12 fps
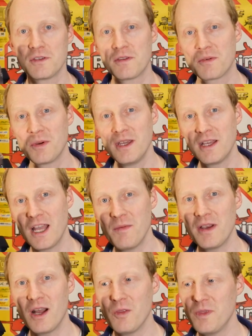3
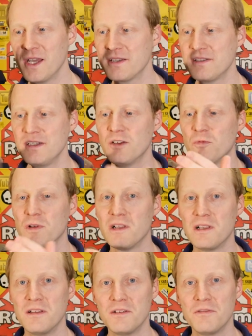coming out next year
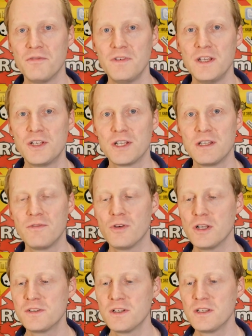will feature
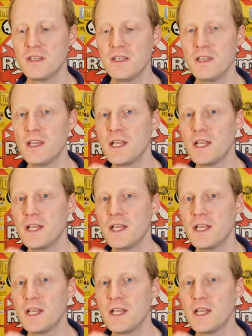diversity,